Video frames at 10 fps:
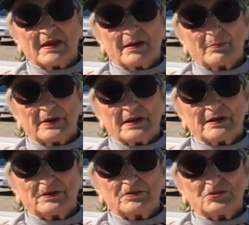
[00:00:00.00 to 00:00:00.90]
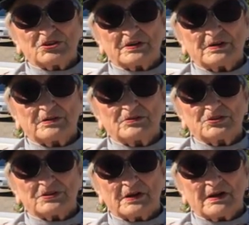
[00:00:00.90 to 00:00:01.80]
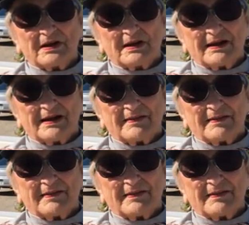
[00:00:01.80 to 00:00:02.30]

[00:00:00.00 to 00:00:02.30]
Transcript: Yeah, big, huge, huge. How many